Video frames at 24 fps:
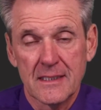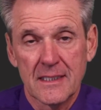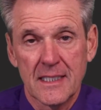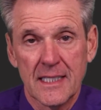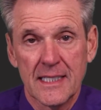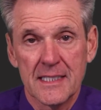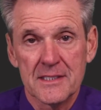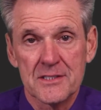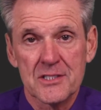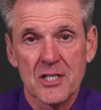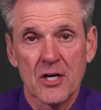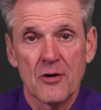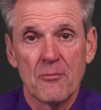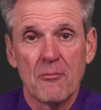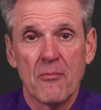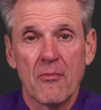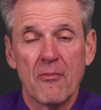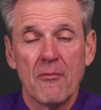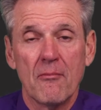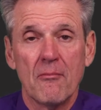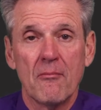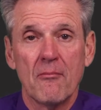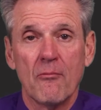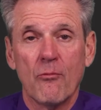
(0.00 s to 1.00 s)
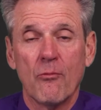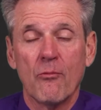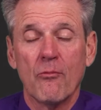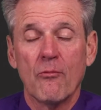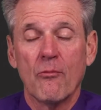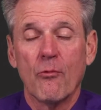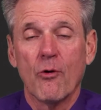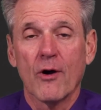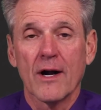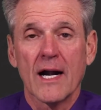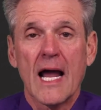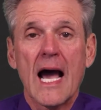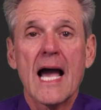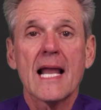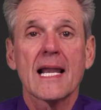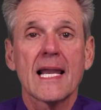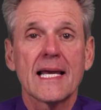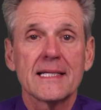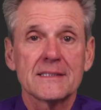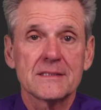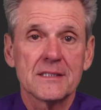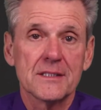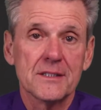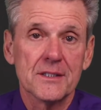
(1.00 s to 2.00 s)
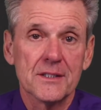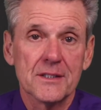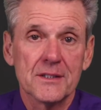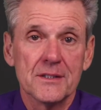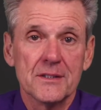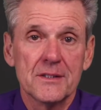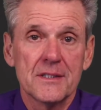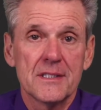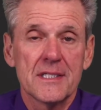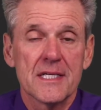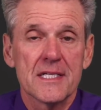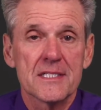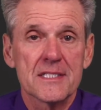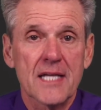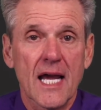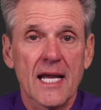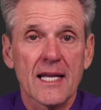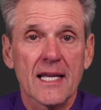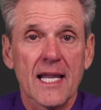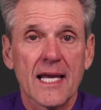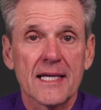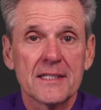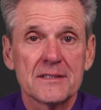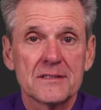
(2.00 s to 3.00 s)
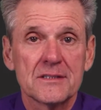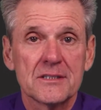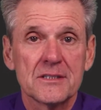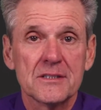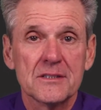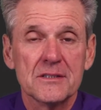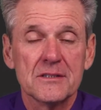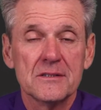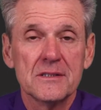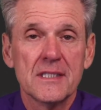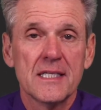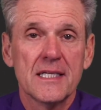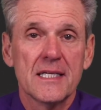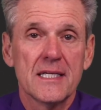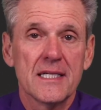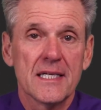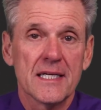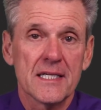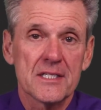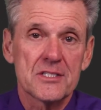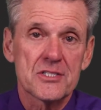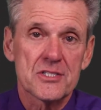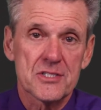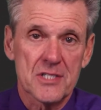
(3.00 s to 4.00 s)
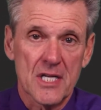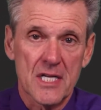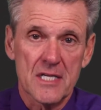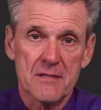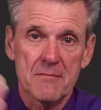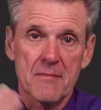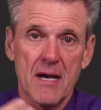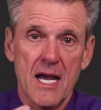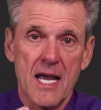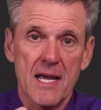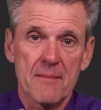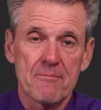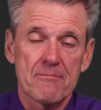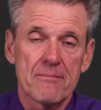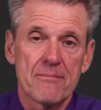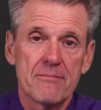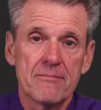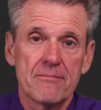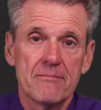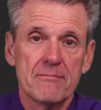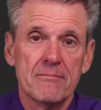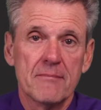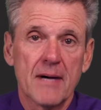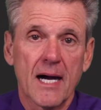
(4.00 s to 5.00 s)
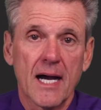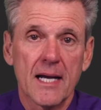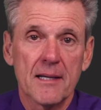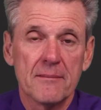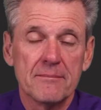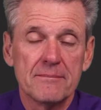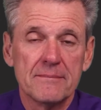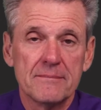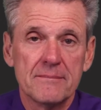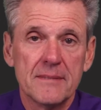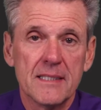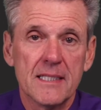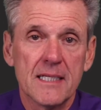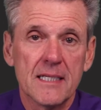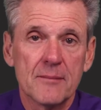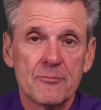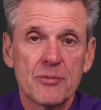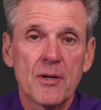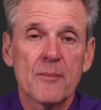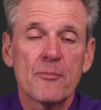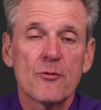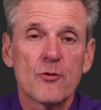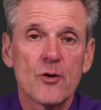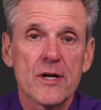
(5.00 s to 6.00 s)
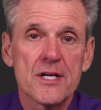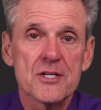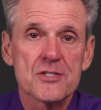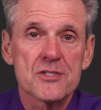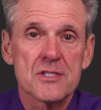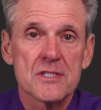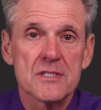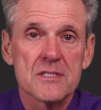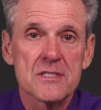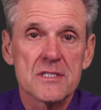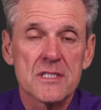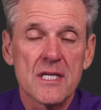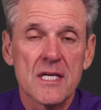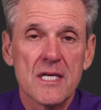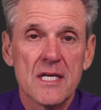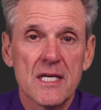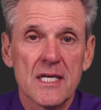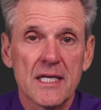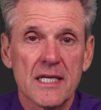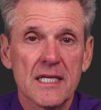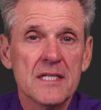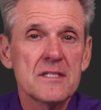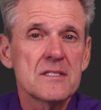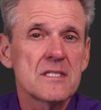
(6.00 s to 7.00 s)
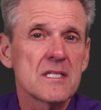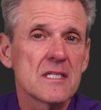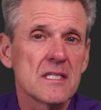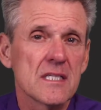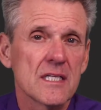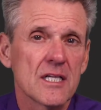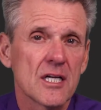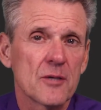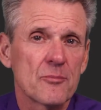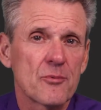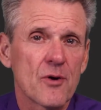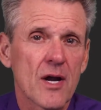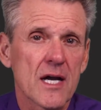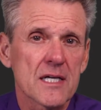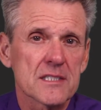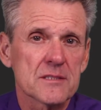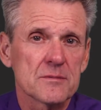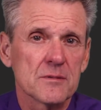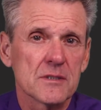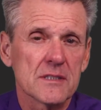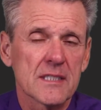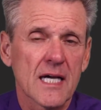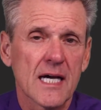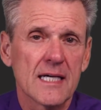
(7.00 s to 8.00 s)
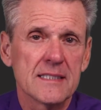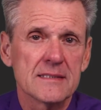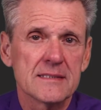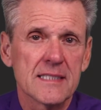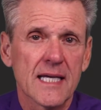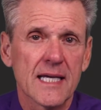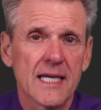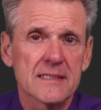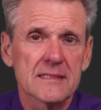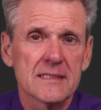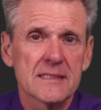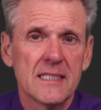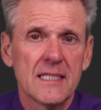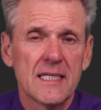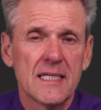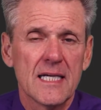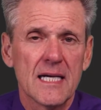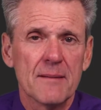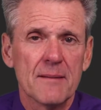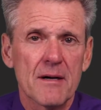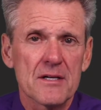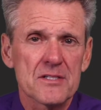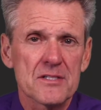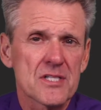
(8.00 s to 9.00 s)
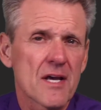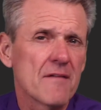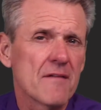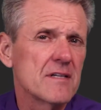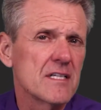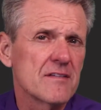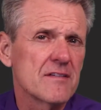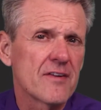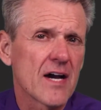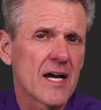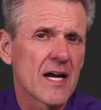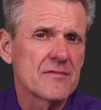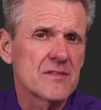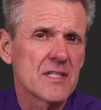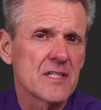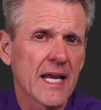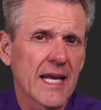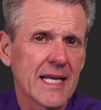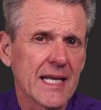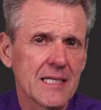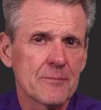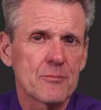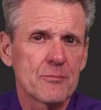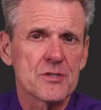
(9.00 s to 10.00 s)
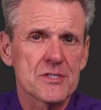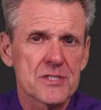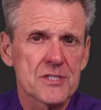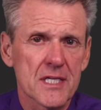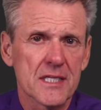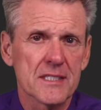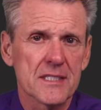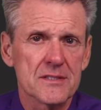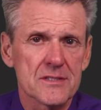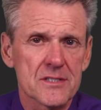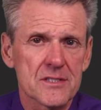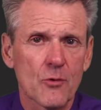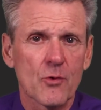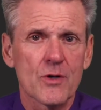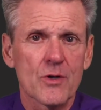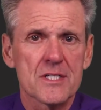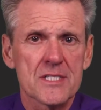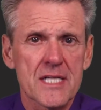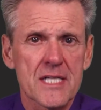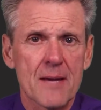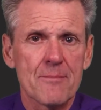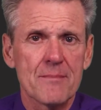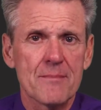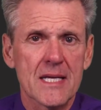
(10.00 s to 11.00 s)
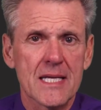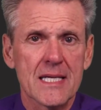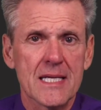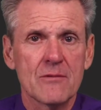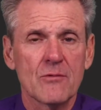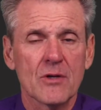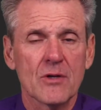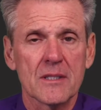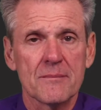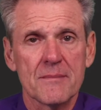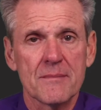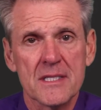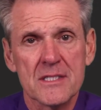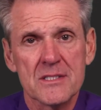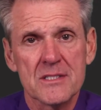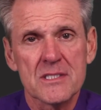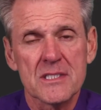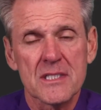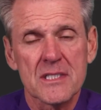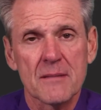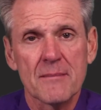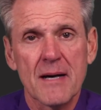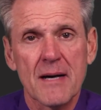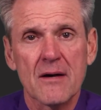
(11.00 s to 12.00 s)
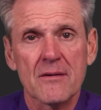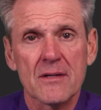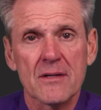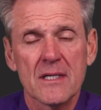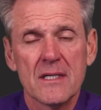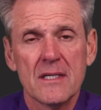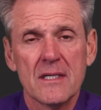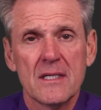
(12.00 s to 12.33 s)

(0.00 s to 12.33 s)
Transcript: And so what I like to do is I like to extend my preparations into the interproximal contact about 75 to 80%. So what does that mean? Well, it means that about